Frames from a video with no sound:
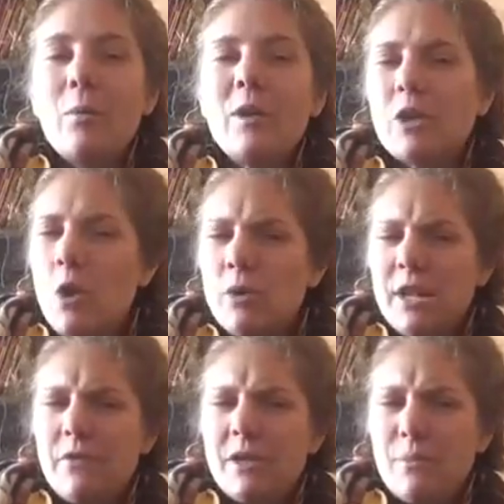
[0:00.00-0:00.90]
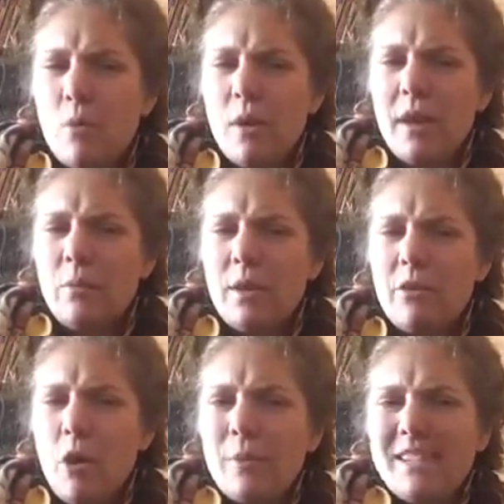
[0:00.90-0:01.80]
We don't if it's a boy. We
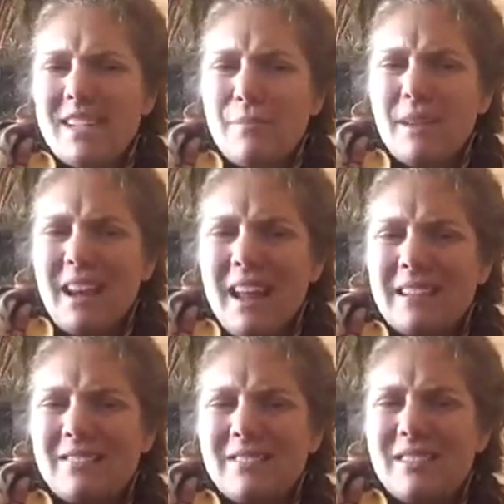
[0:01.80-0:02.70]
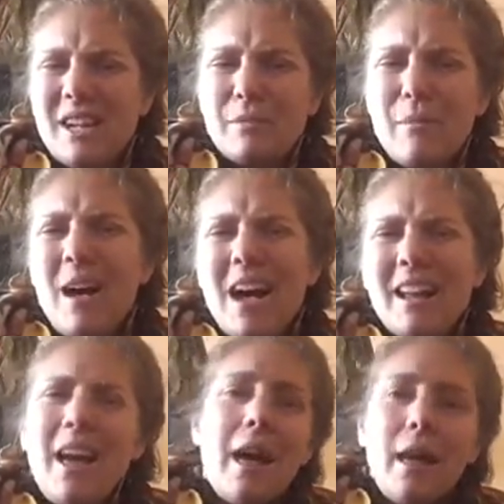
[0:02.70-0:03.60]
thought we did, but I changed my
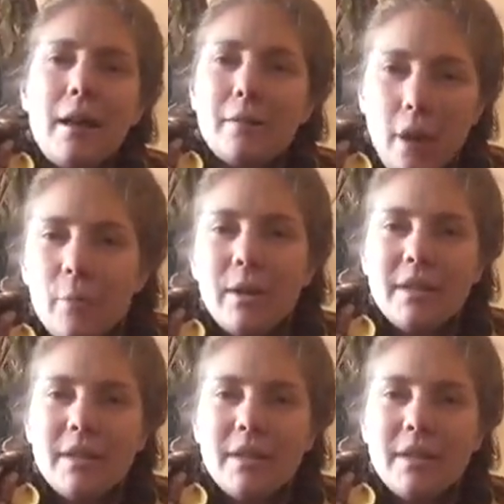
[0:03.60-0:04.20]
mind. I don't know.